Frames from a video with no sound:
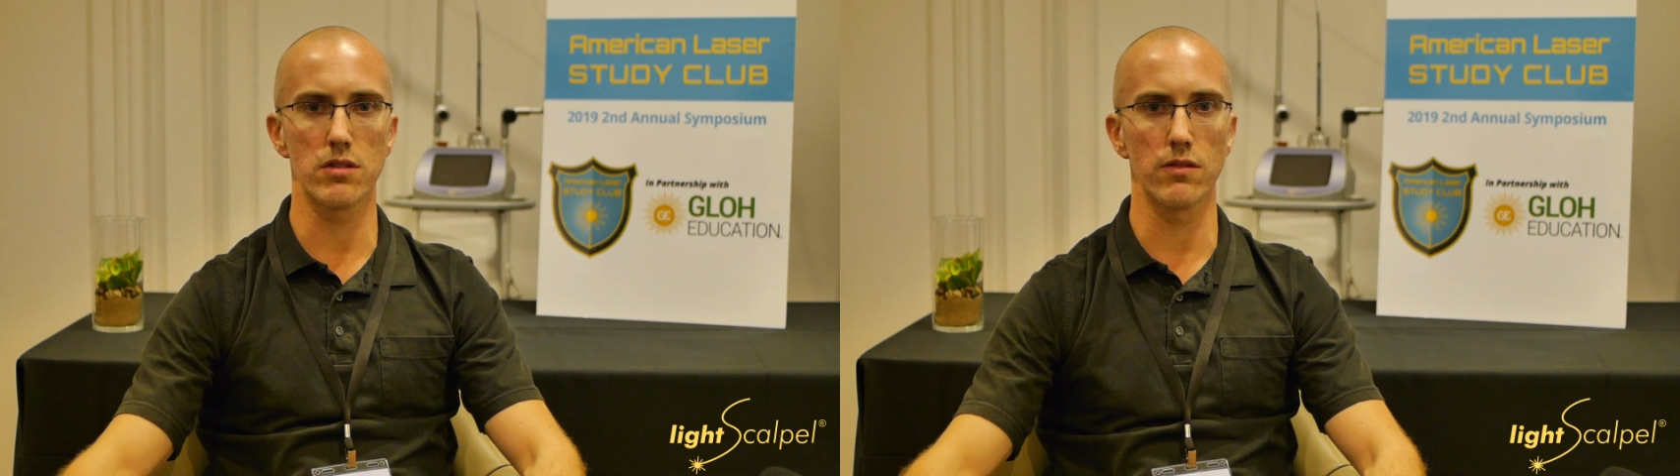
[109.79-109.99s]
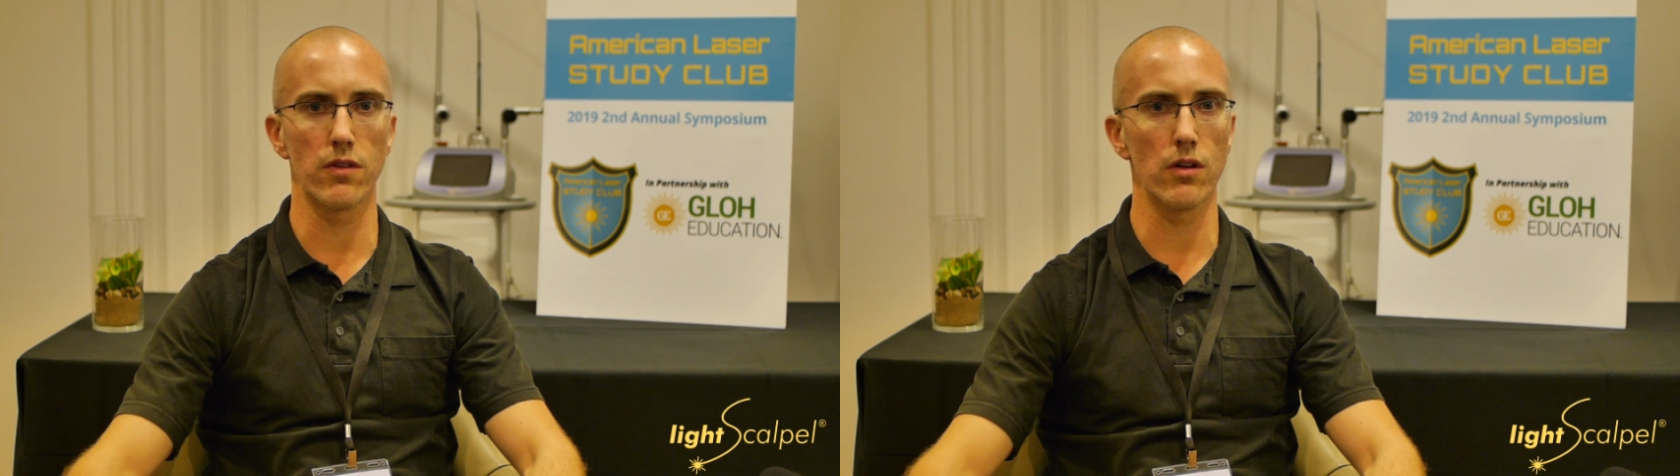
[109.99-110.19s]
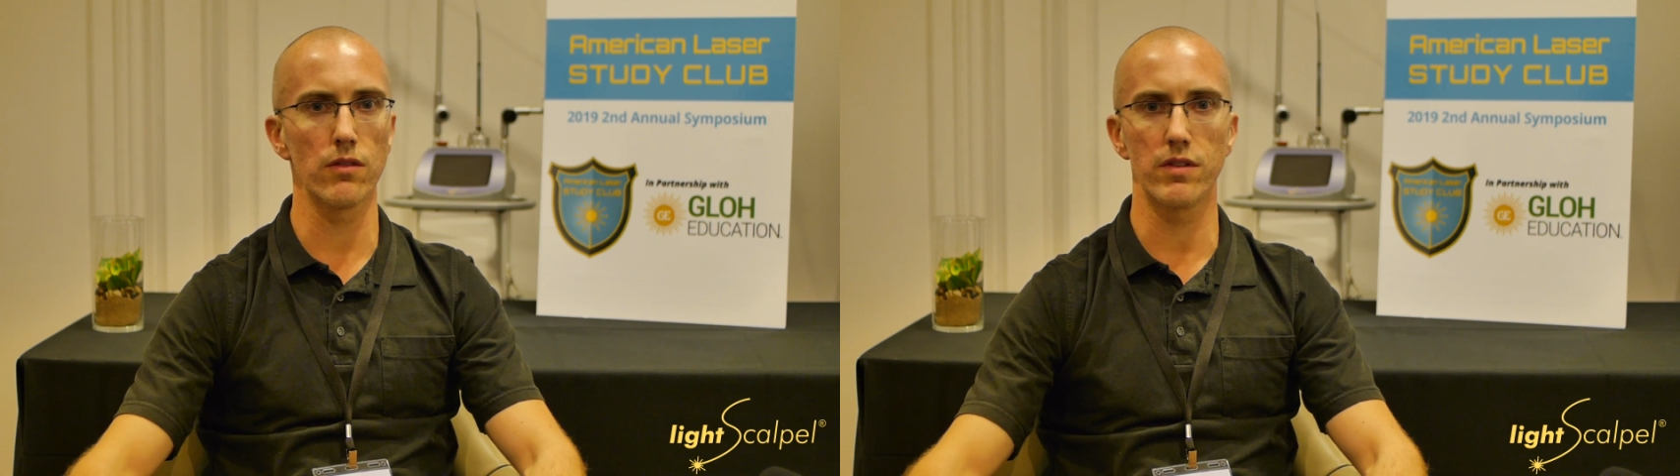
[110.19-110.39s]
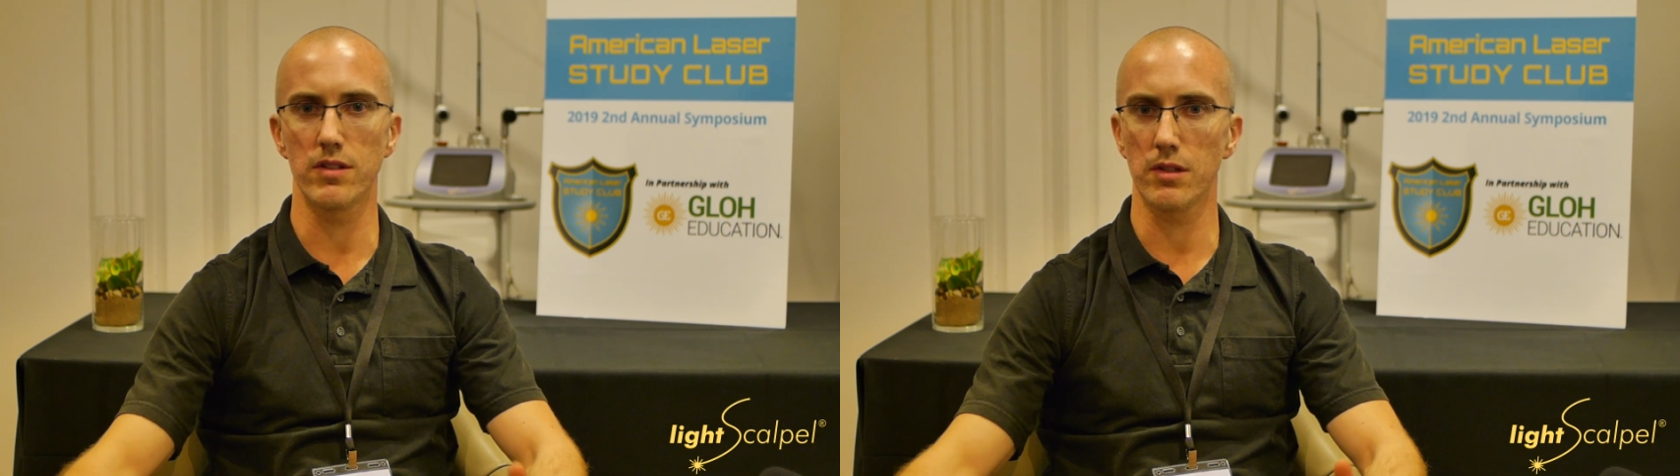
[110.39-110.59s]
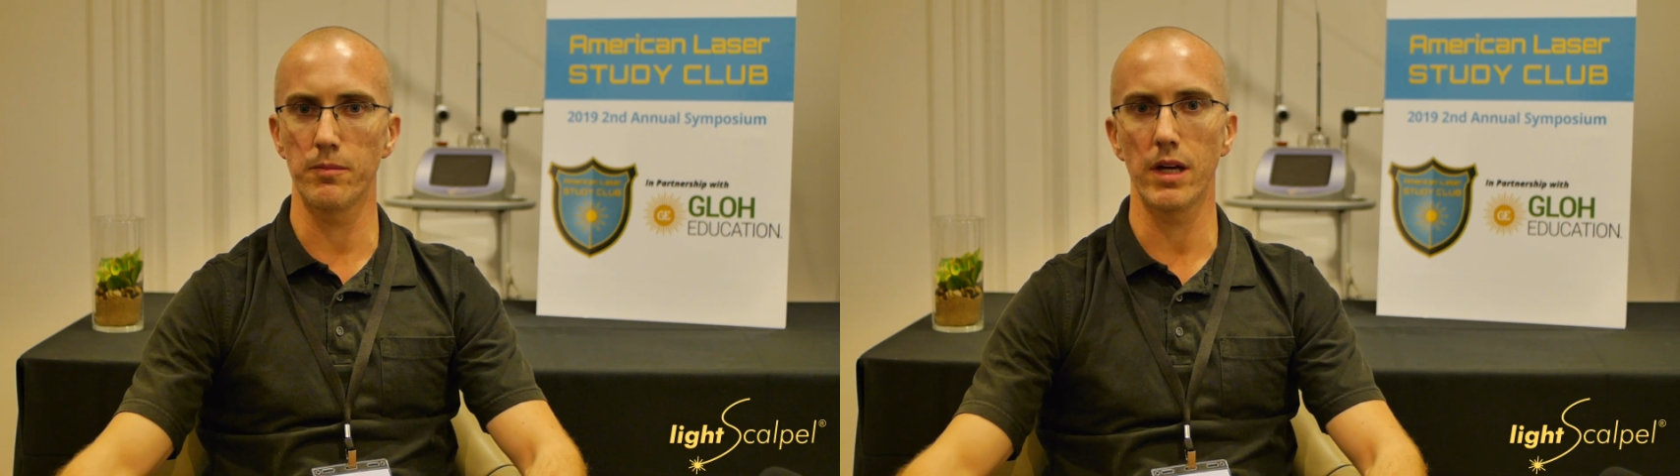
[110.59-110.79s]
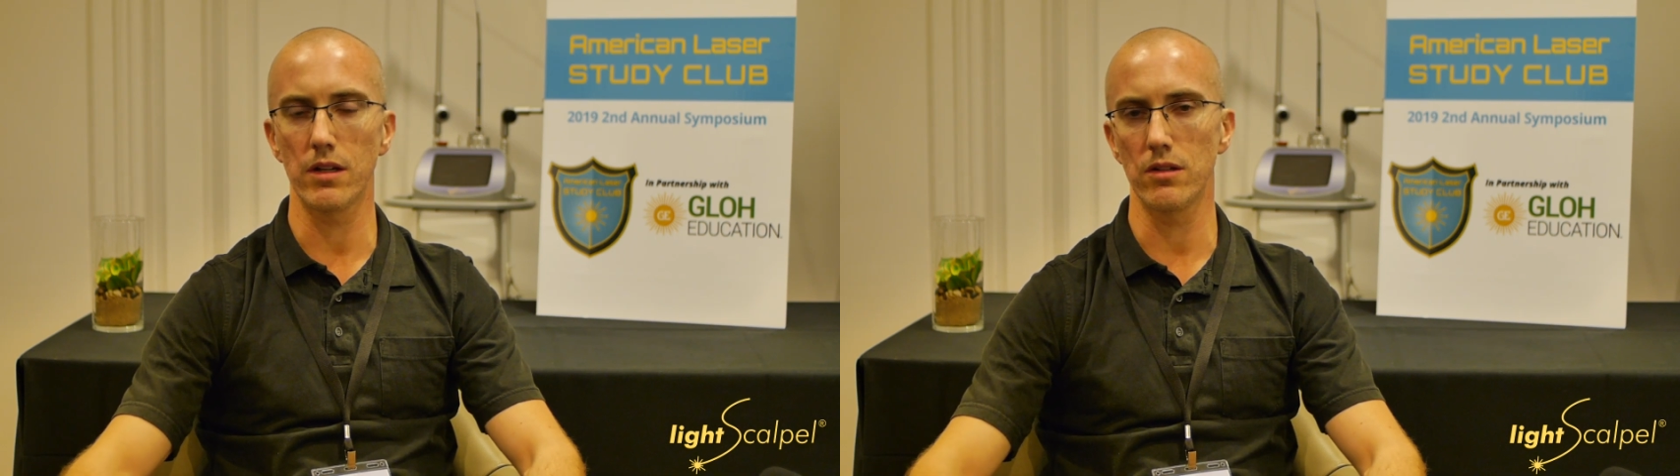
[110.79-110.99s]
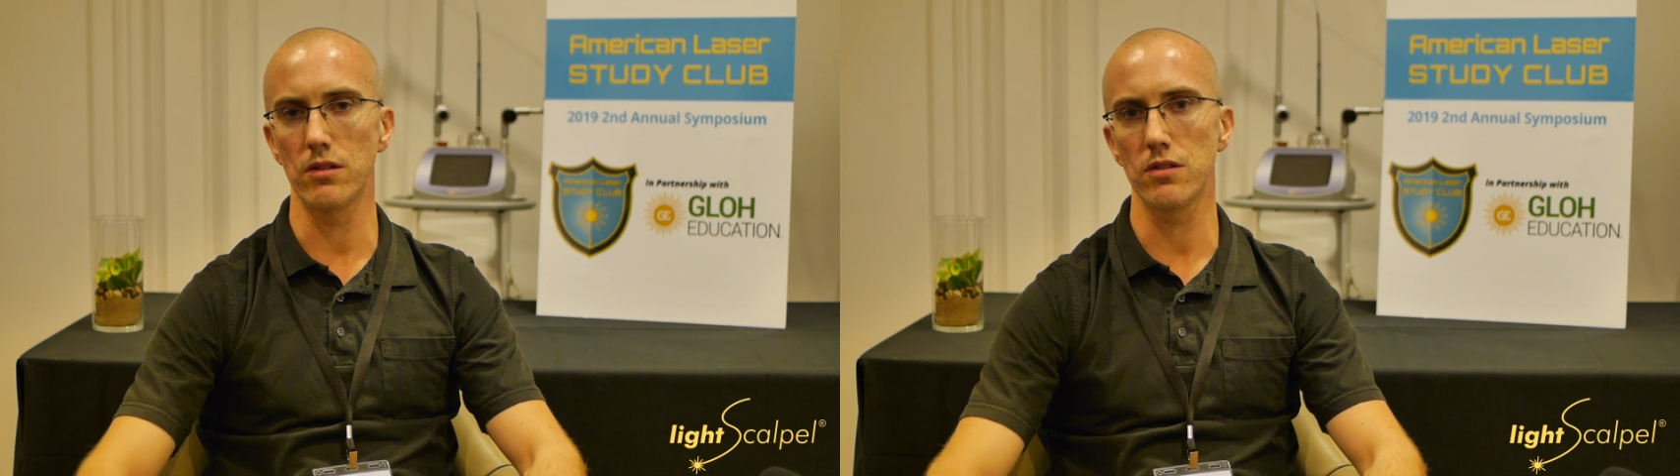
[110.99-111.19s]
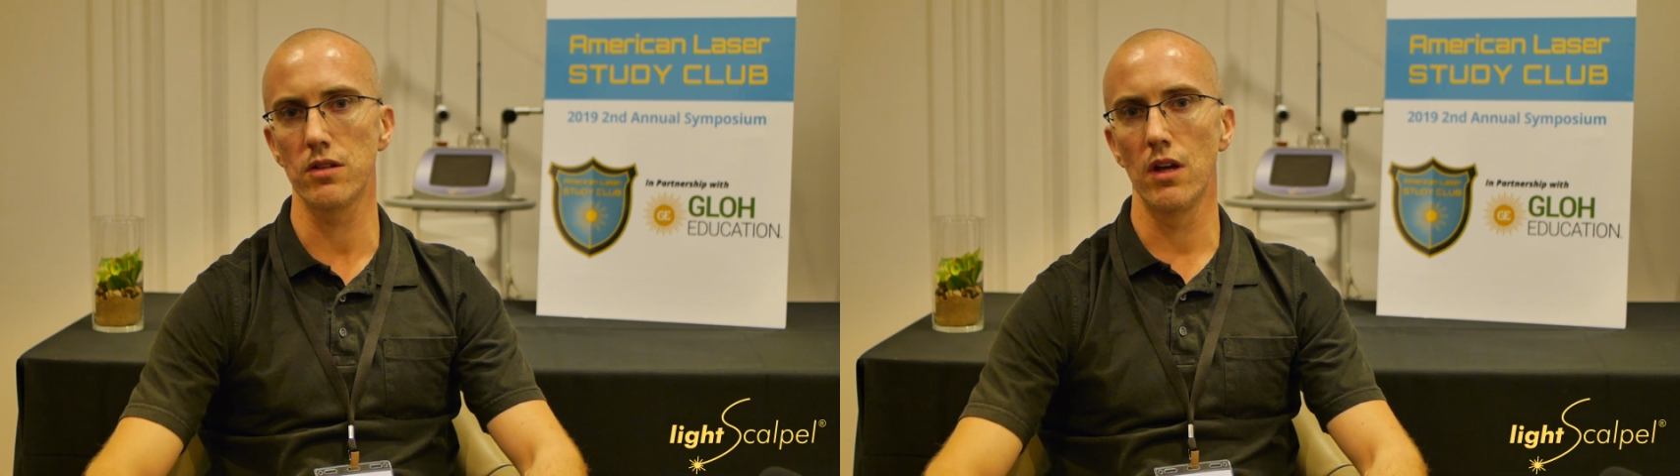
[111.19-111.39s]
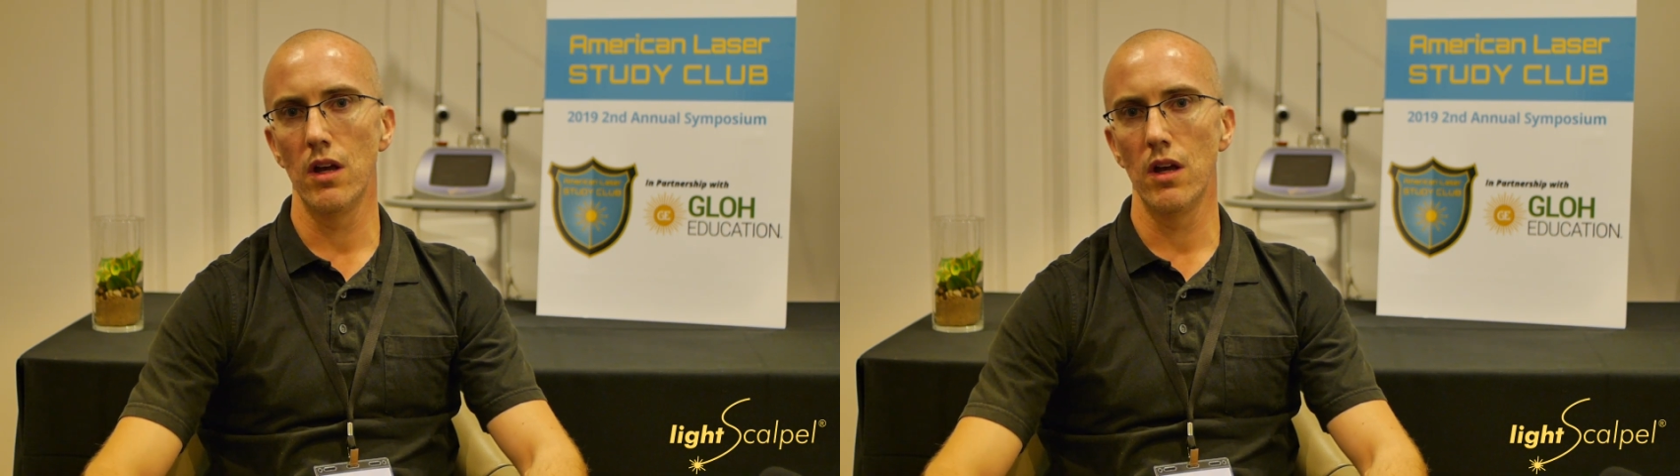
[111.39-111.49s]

of all of his competitors.